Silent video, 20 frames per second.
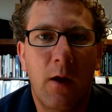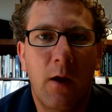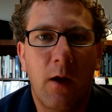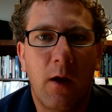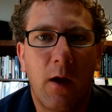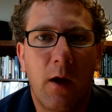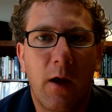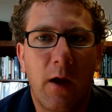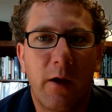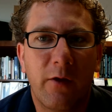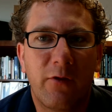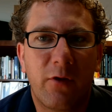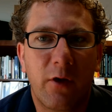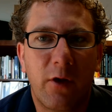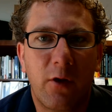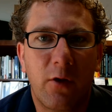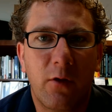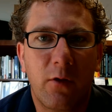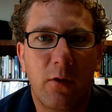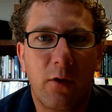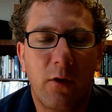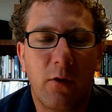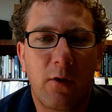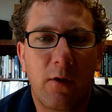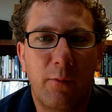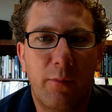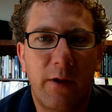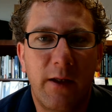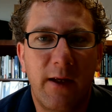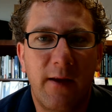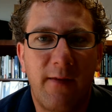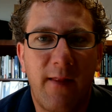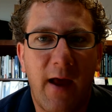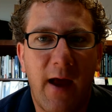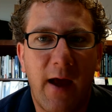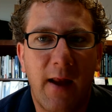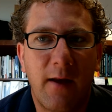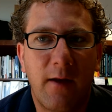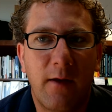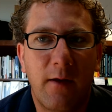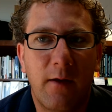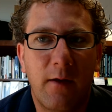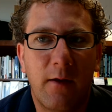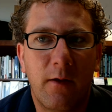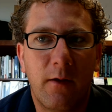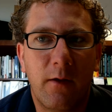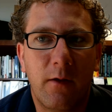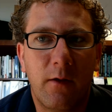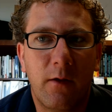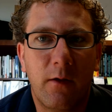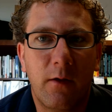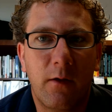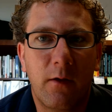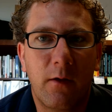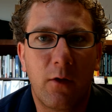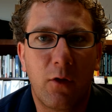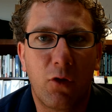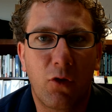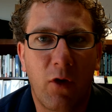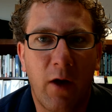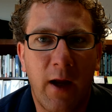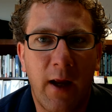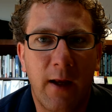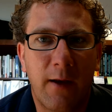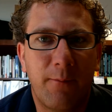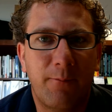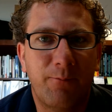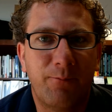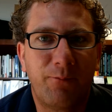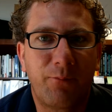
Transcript: So you'll complete that grant